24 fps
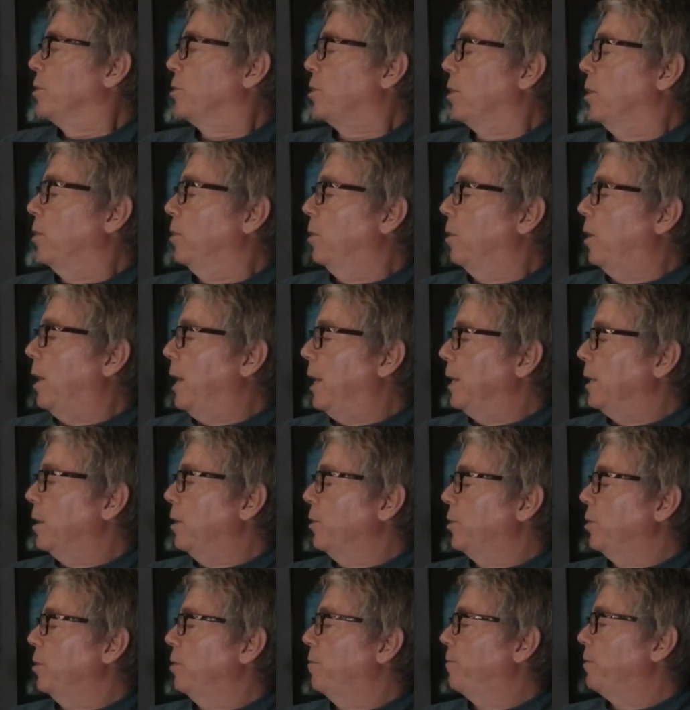So I had to
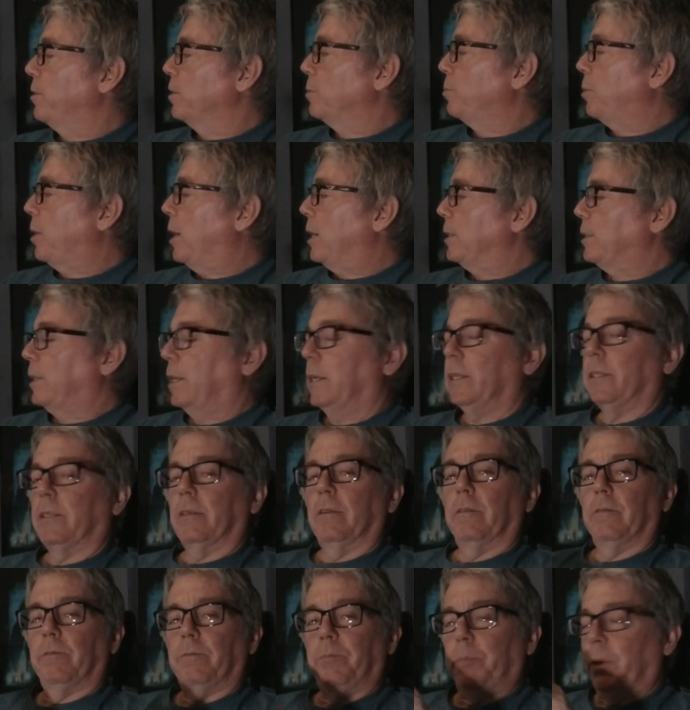go through the first process
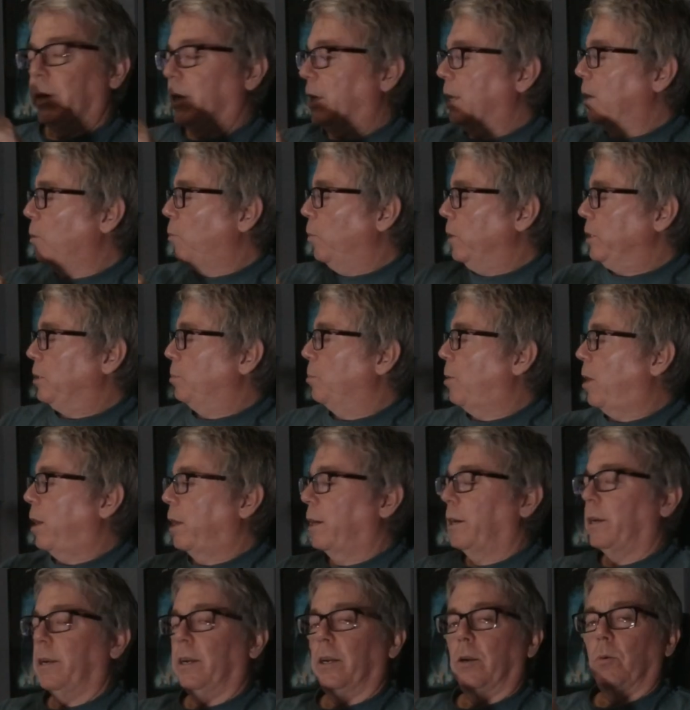of picking which
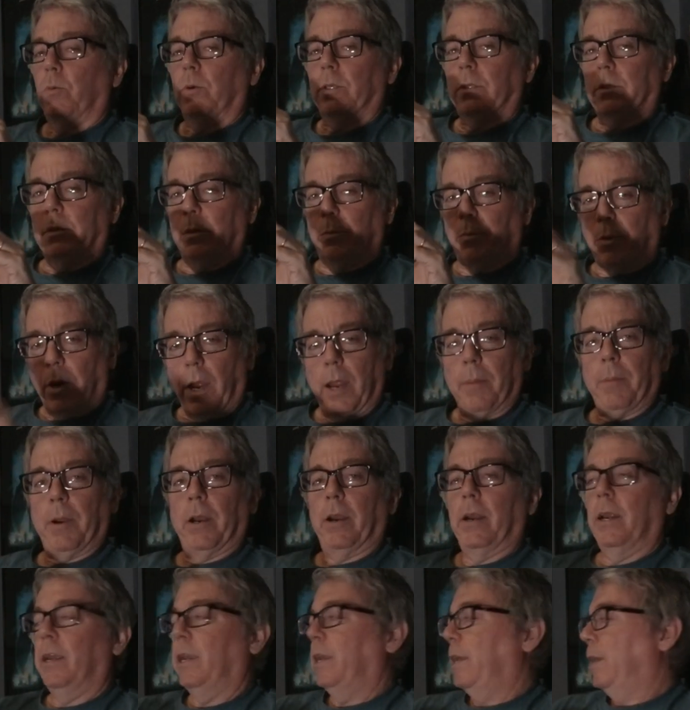monitor was the
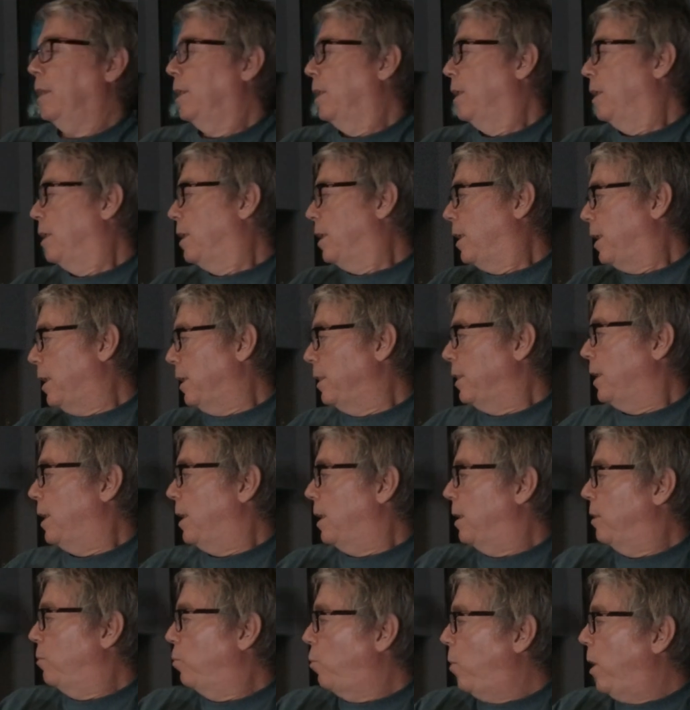primary and
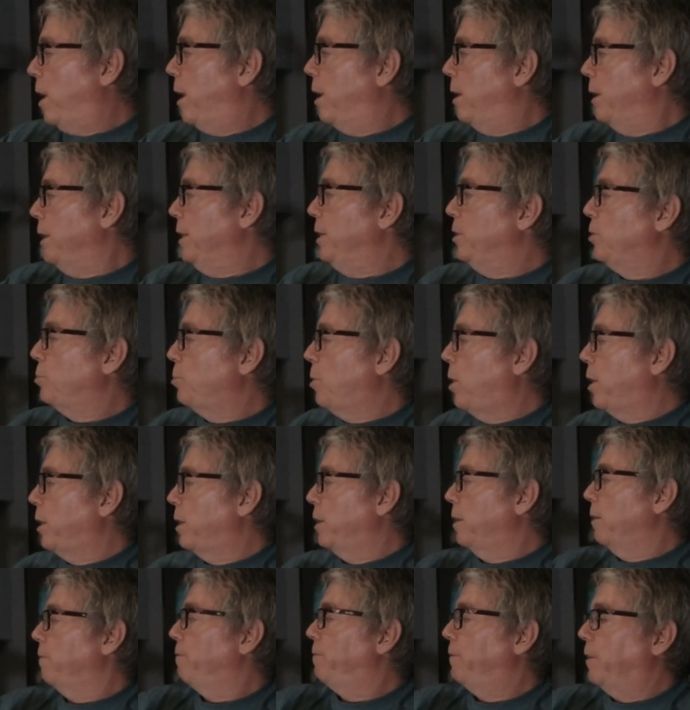then where each
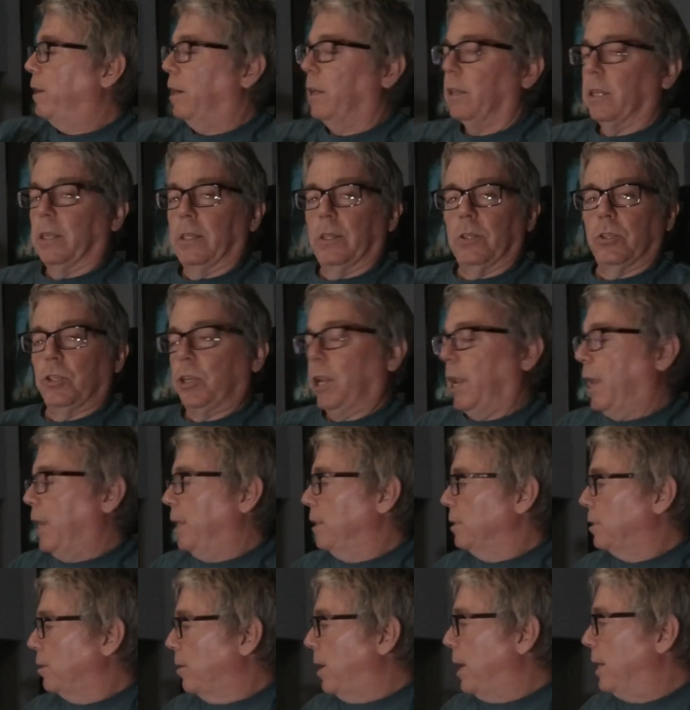monitor fell in the
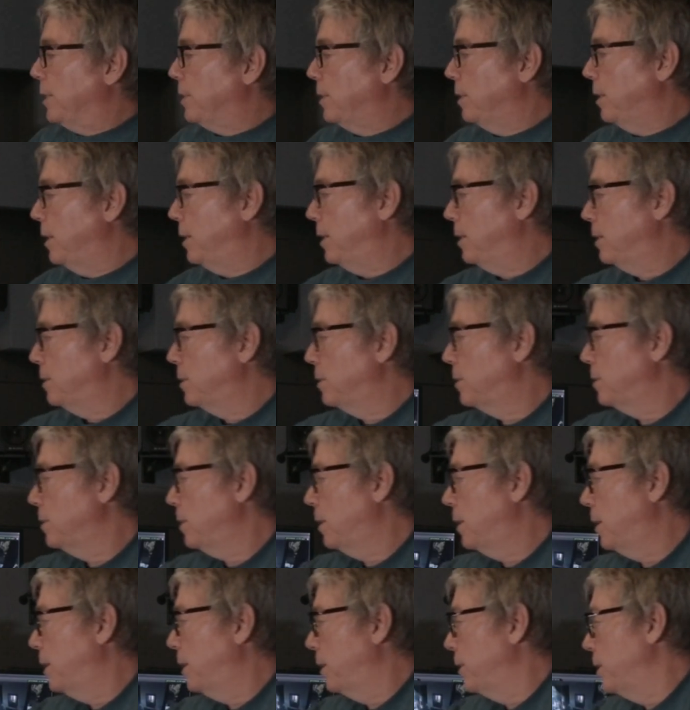chain. So as it is,
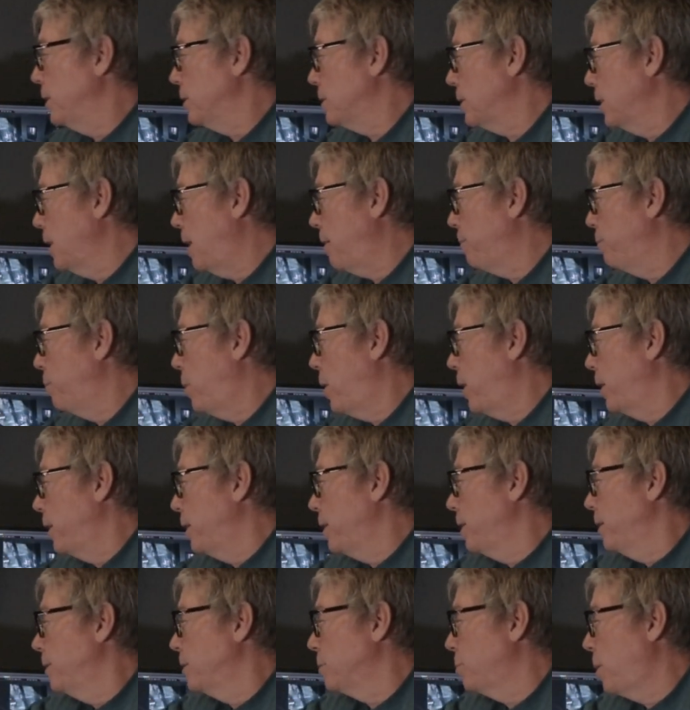uh, this left
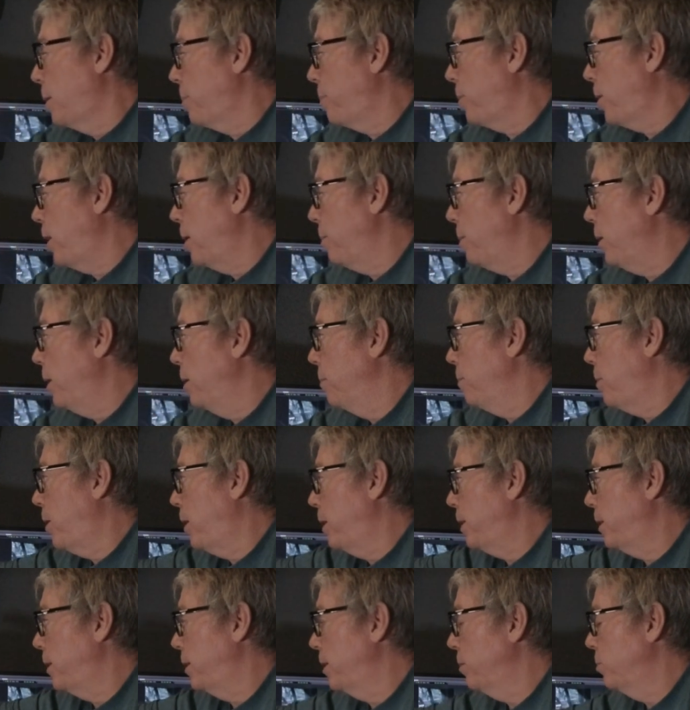monitor is my primary
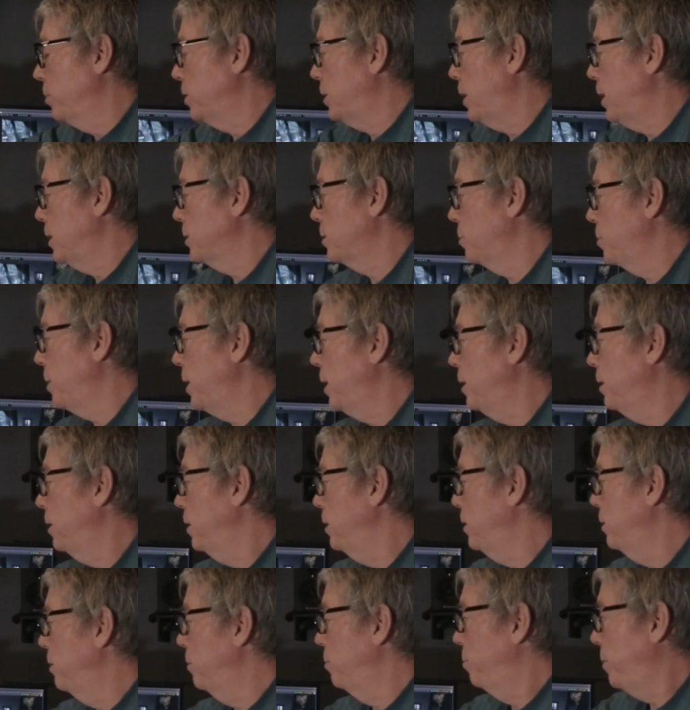monitor, which has the
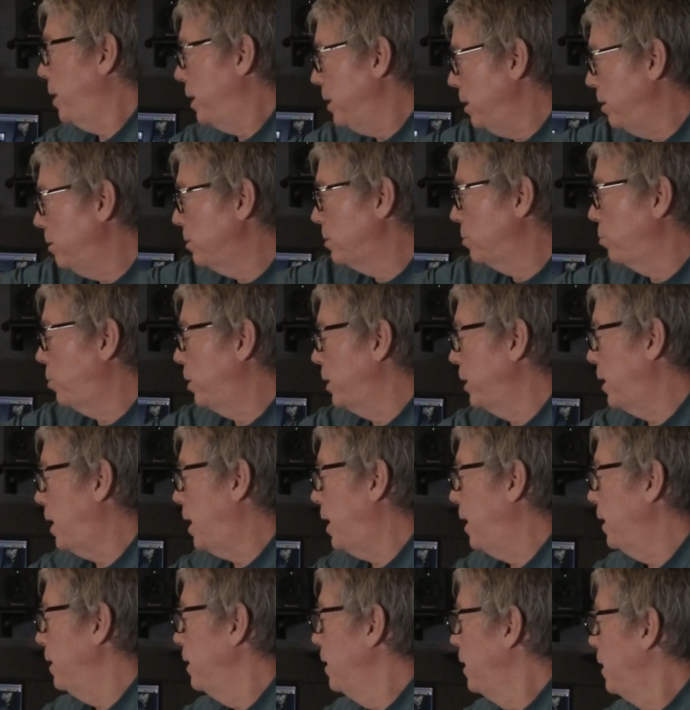menu menus and
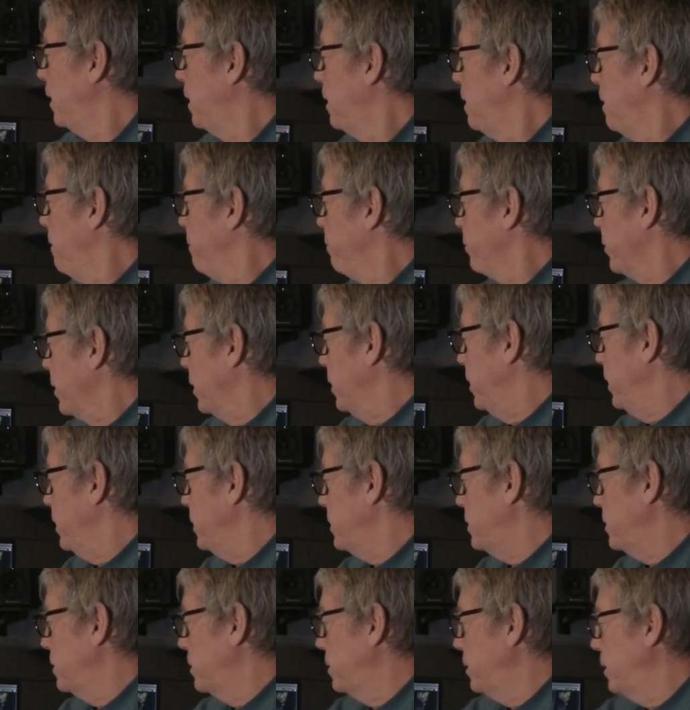whatnot.
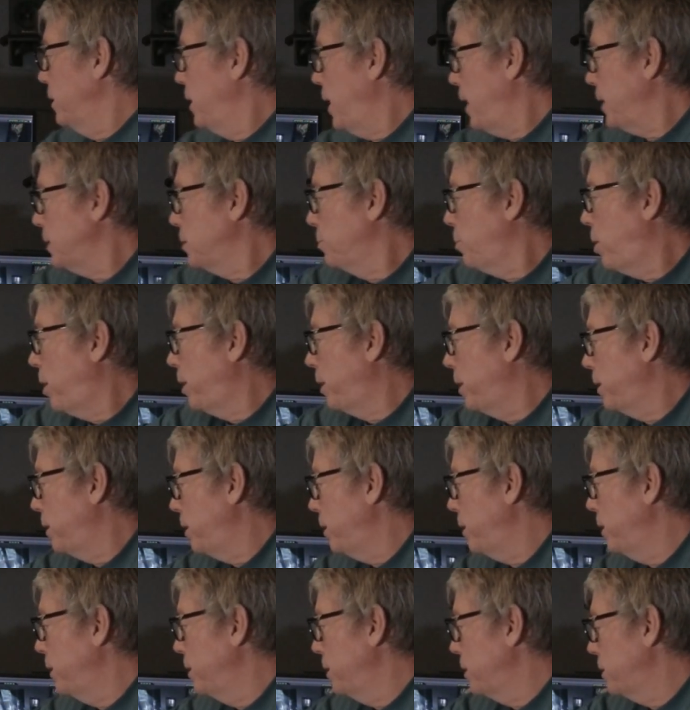This is the next
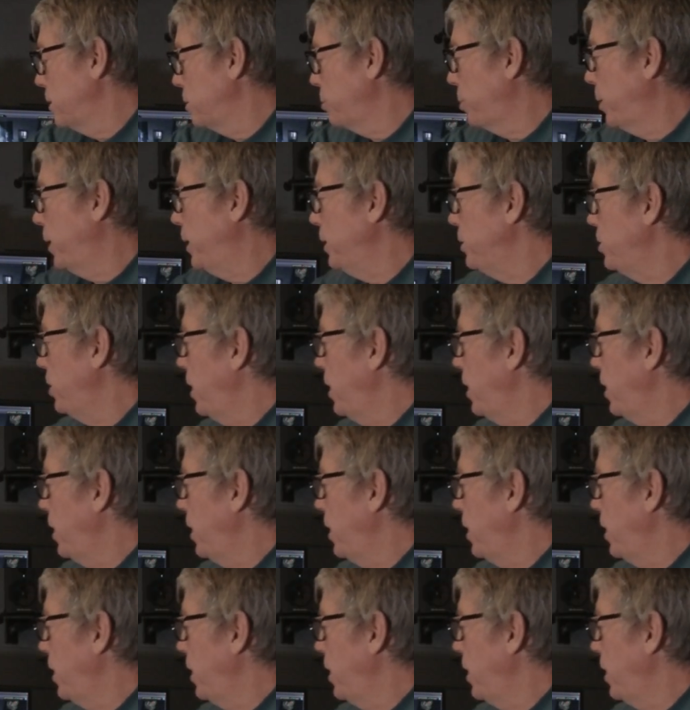monitor in the display